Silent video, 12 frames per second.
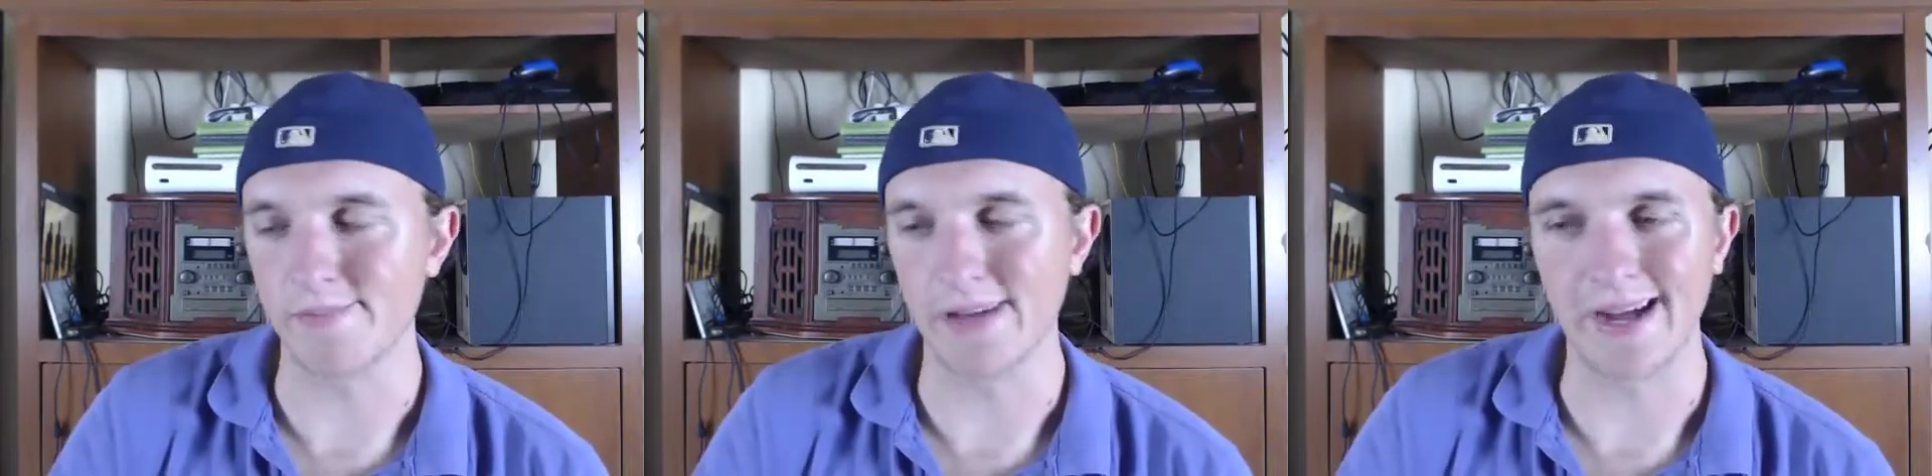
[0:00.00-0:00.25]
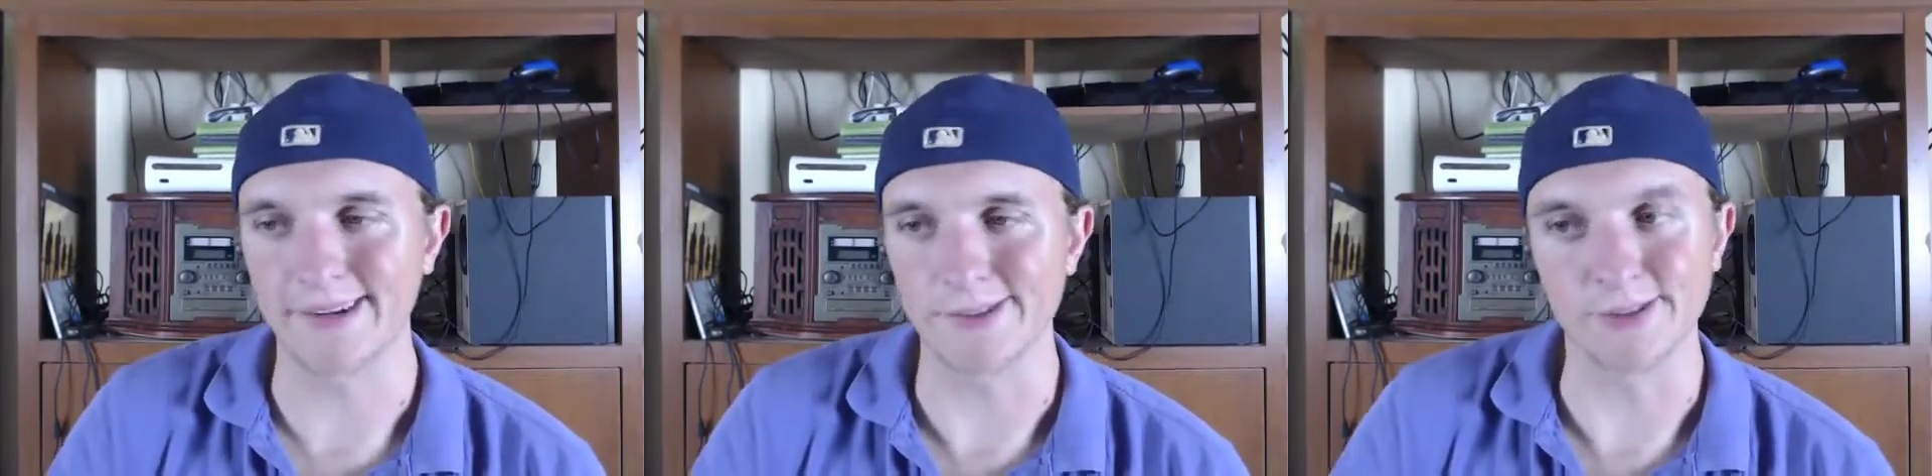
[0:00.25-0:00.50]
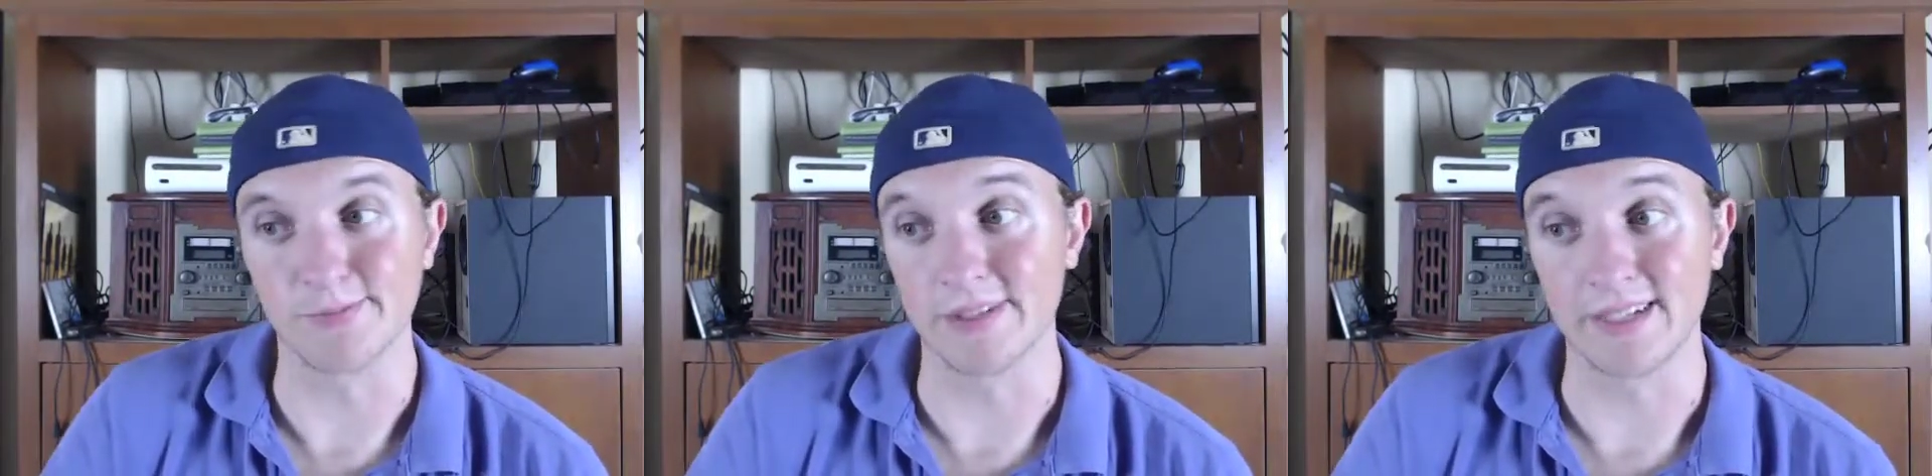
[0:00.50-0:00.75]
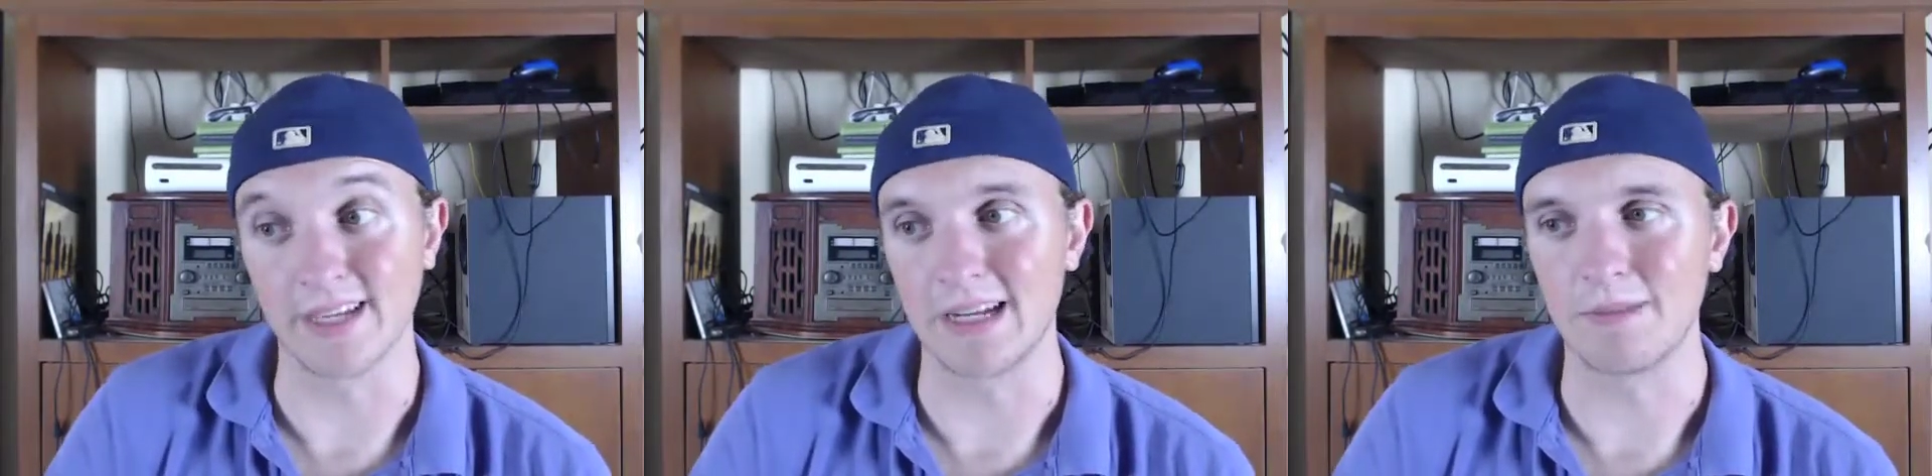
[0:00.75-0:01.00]
Packers, but
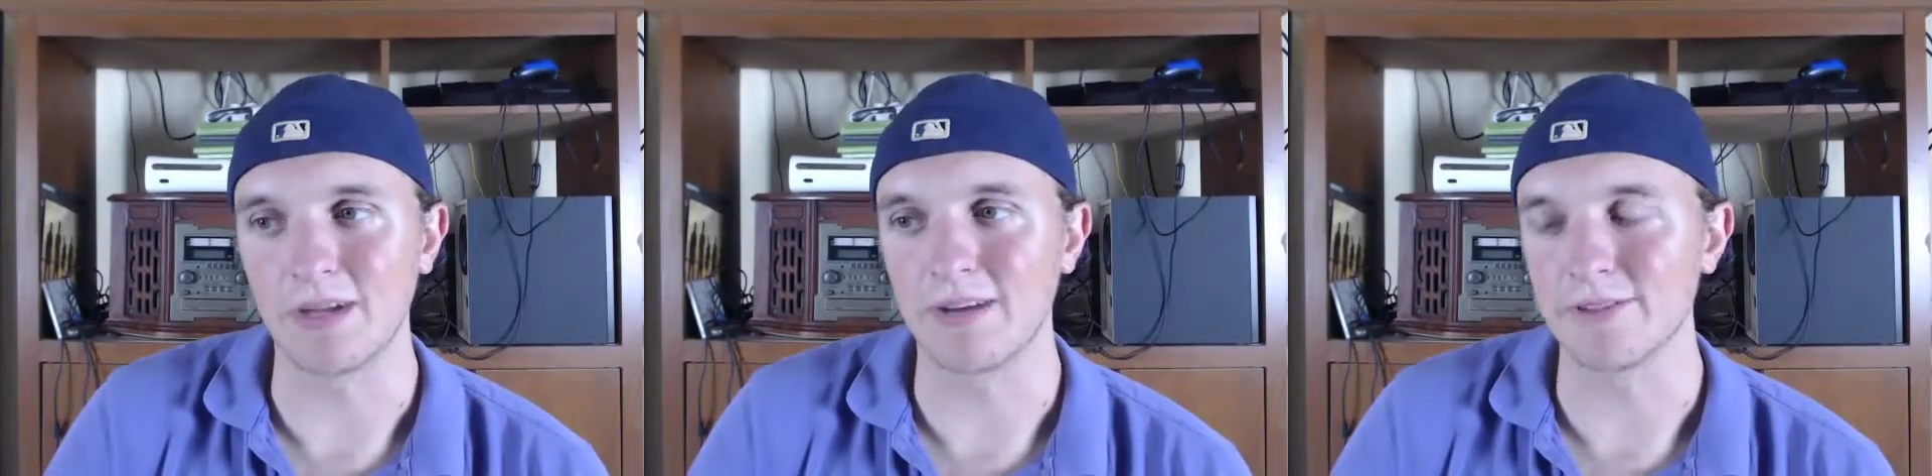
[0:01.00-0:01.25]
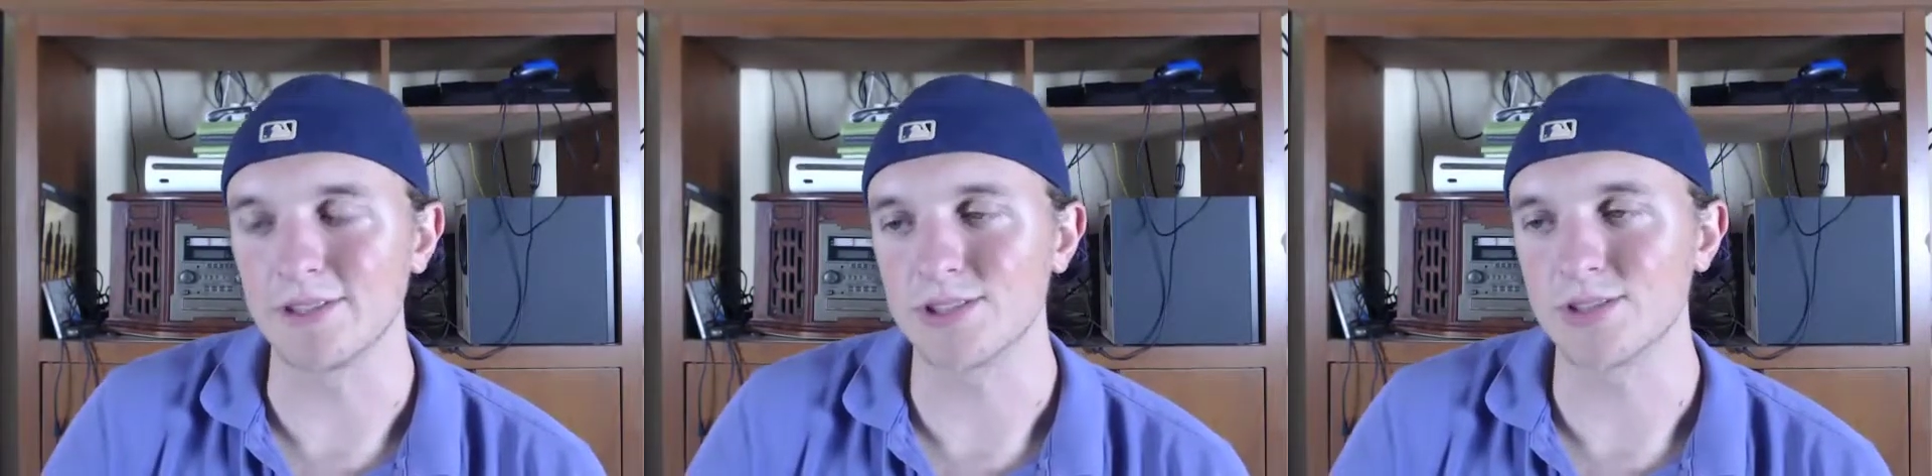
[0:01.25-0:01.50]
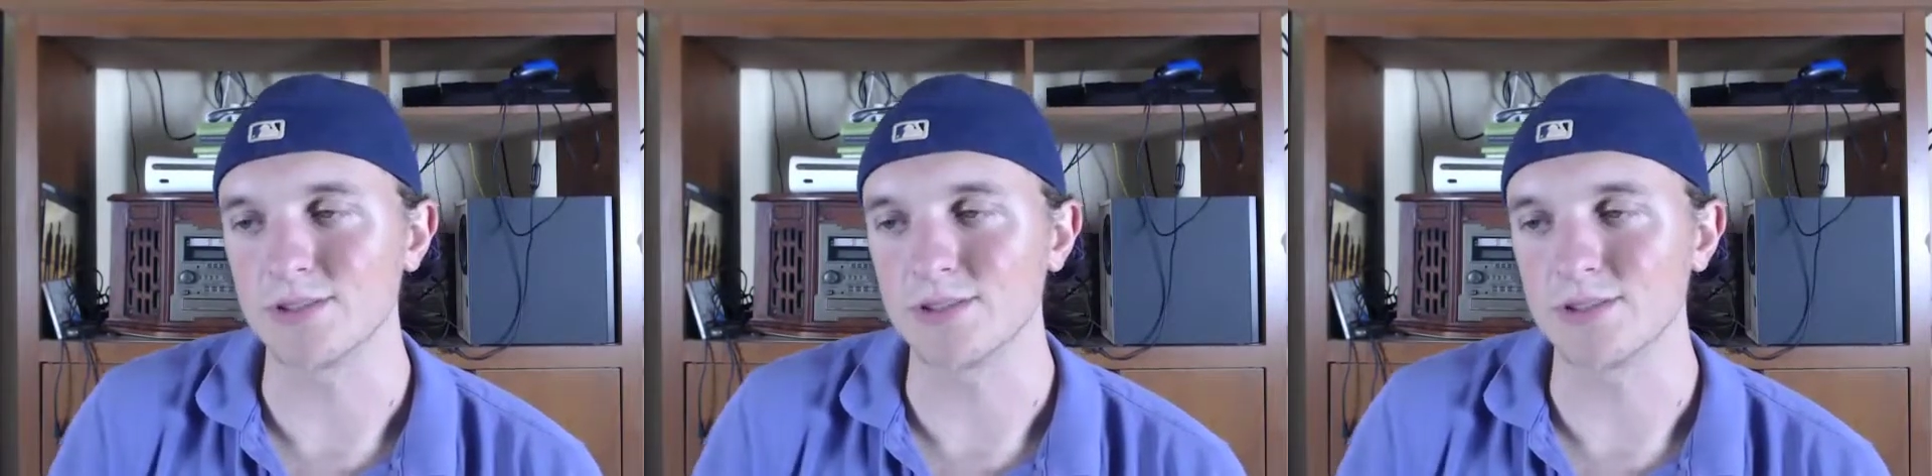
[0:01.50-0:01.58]
again, I'm not very sure